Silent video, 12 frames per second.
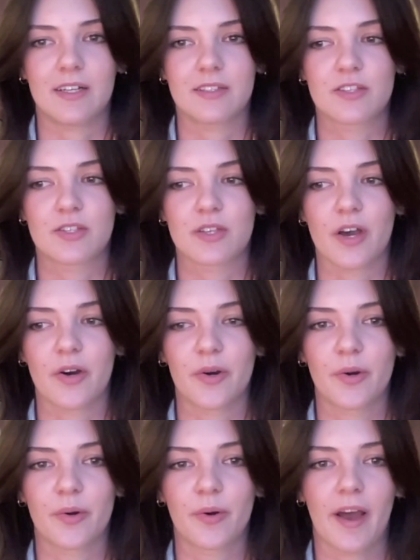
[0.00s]

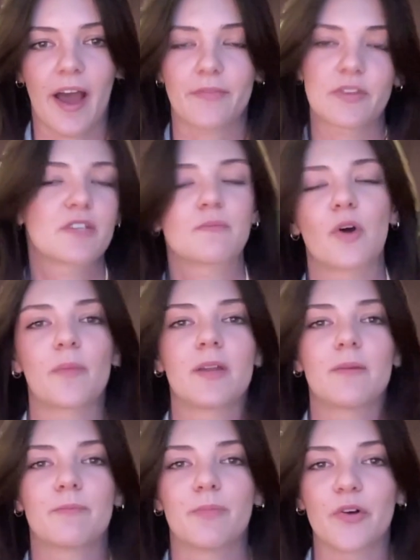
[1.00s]
So at this
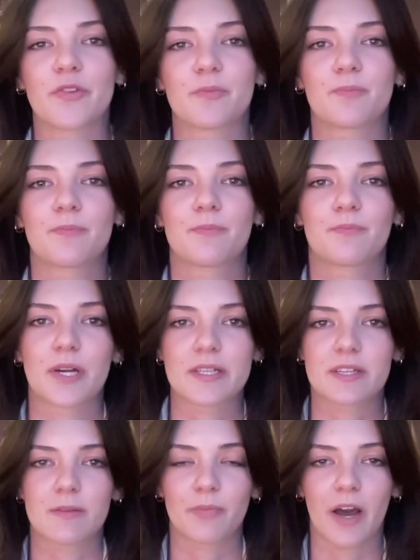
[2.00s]
moment, both
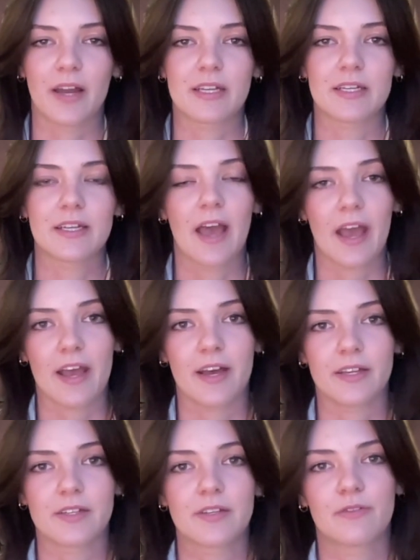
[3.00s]
President Biden
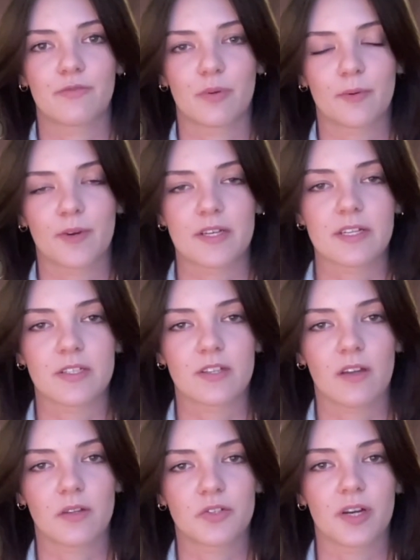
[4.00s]
and former President
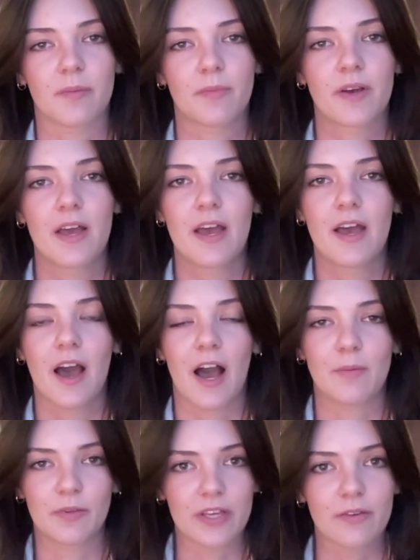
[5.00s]
Donald Trump,
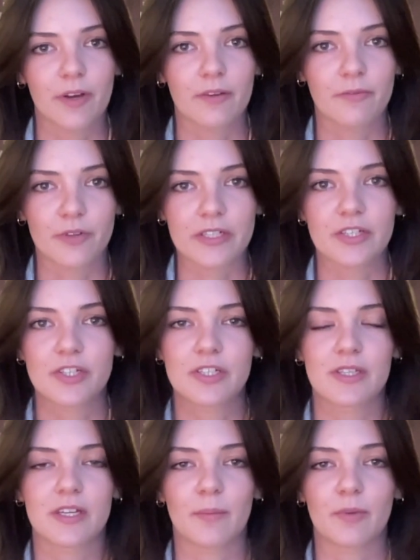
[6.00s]
I believe, have
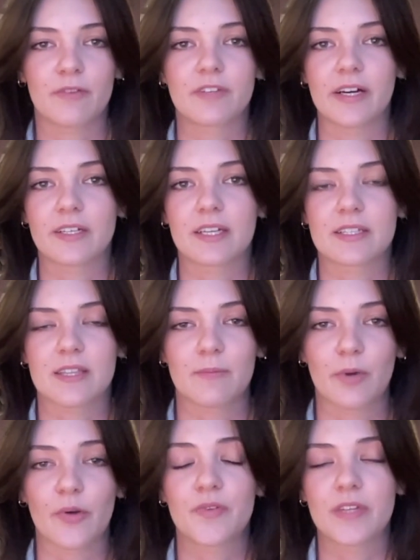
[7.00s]
reached the number of delegates they
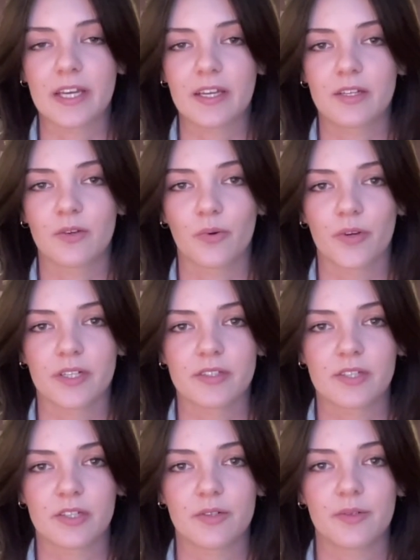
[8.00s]
both need in order
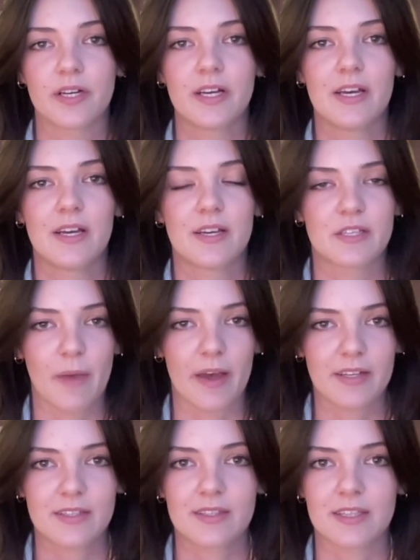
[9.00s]
to
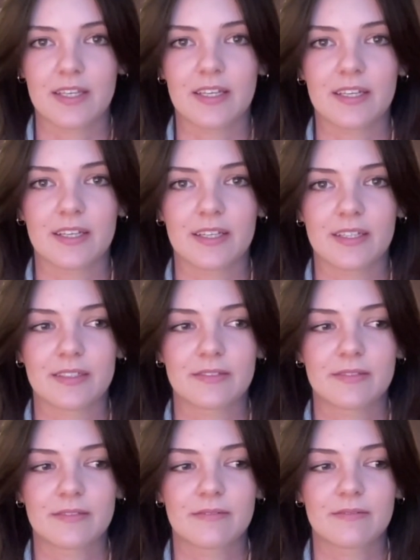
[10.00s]
cement the
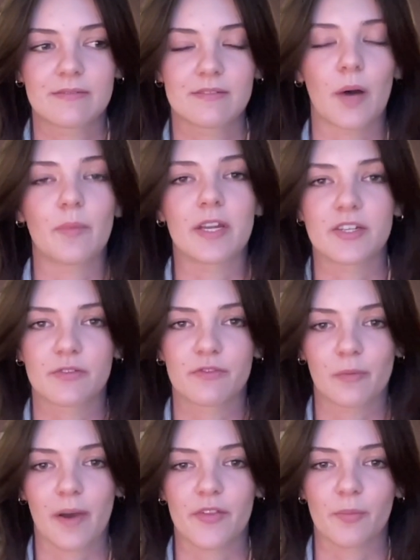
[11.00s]
nomination
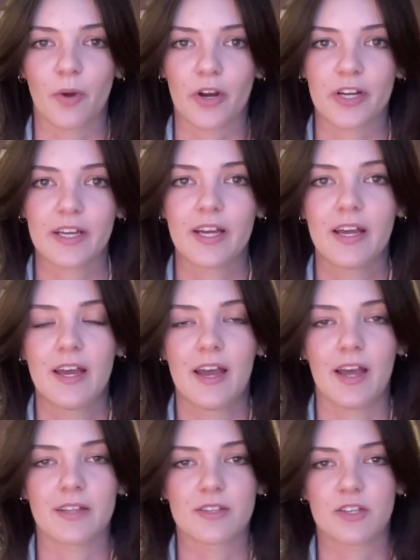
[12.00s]
from either party.
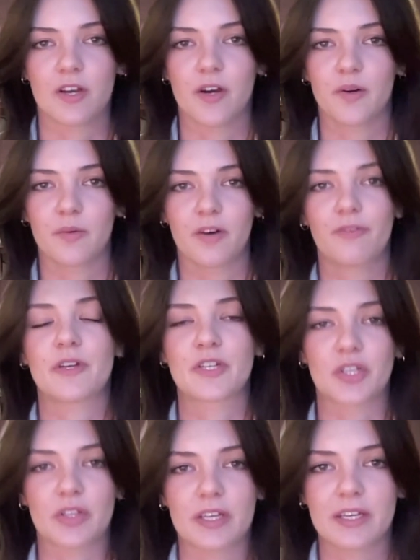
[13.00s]
And so
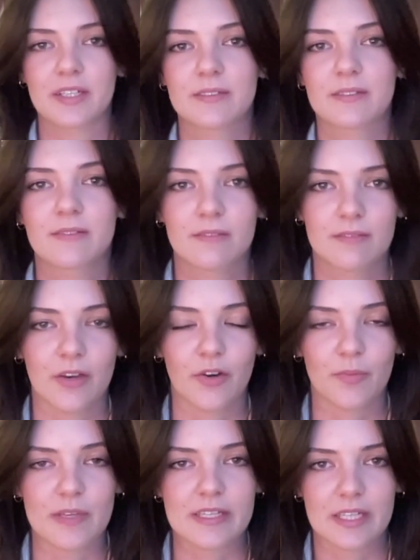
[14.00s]
officially, they
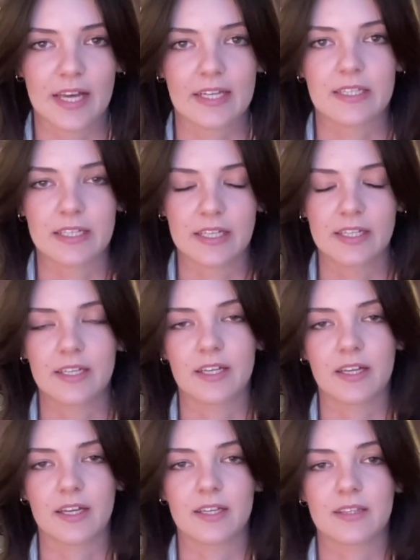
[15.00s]
will be selected
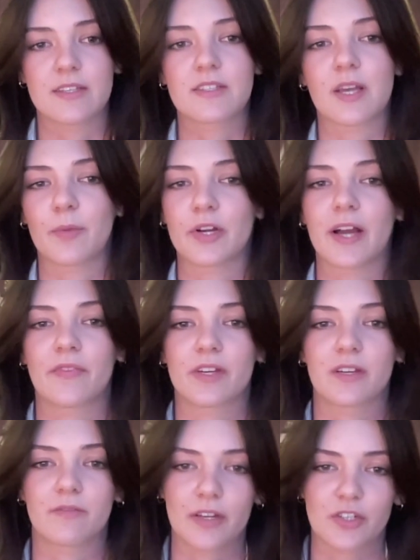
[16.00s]
this summer at the
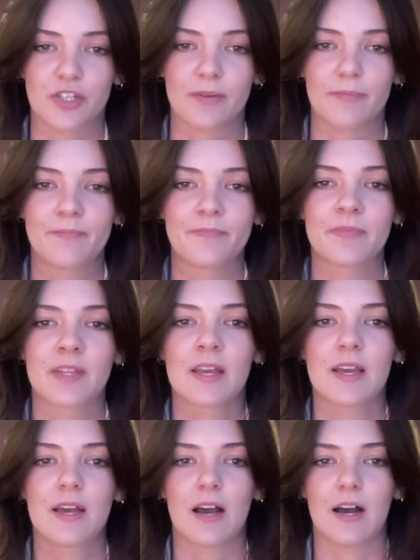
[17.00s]
convention.
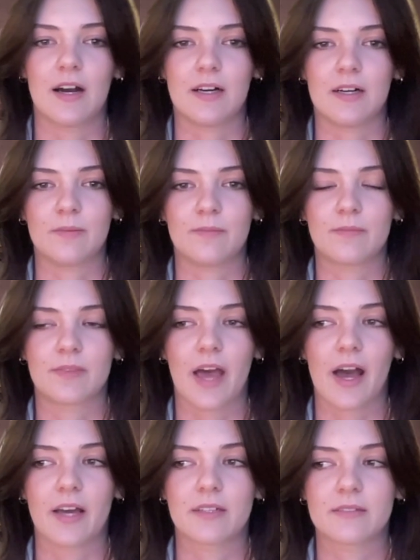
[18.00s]

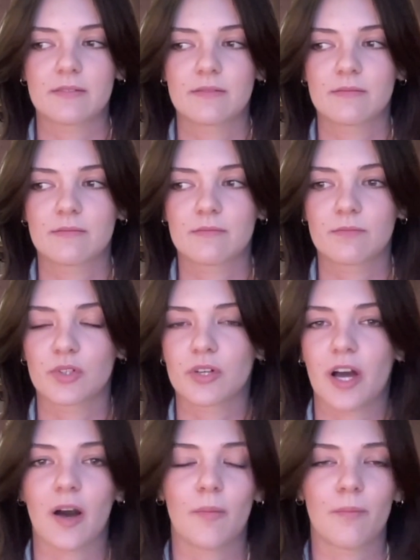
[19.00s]
That will
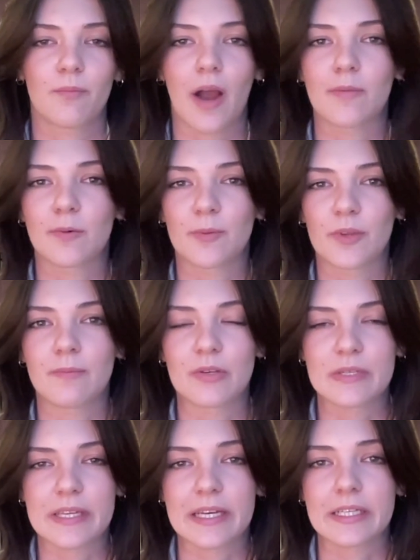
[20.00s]
come probably
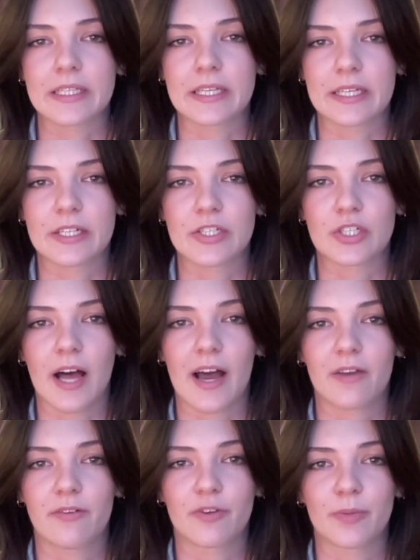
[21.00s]
most likely in
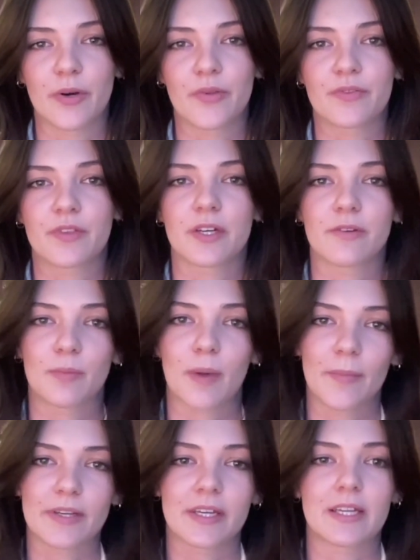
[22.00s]
July for both the
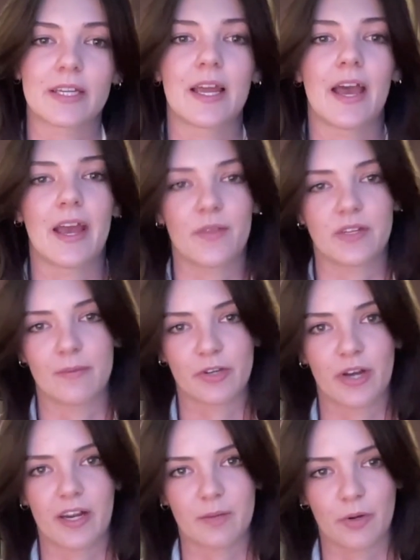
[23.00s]
Republican and the
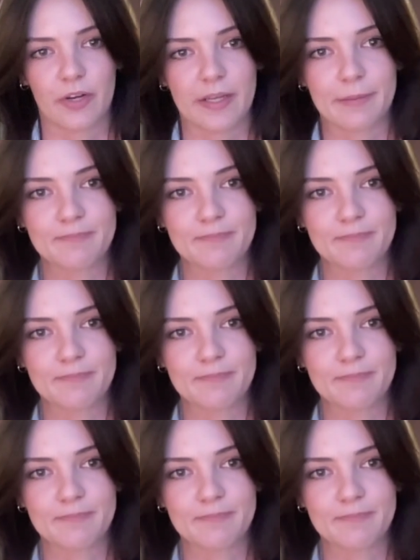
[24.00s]
Democratic Party.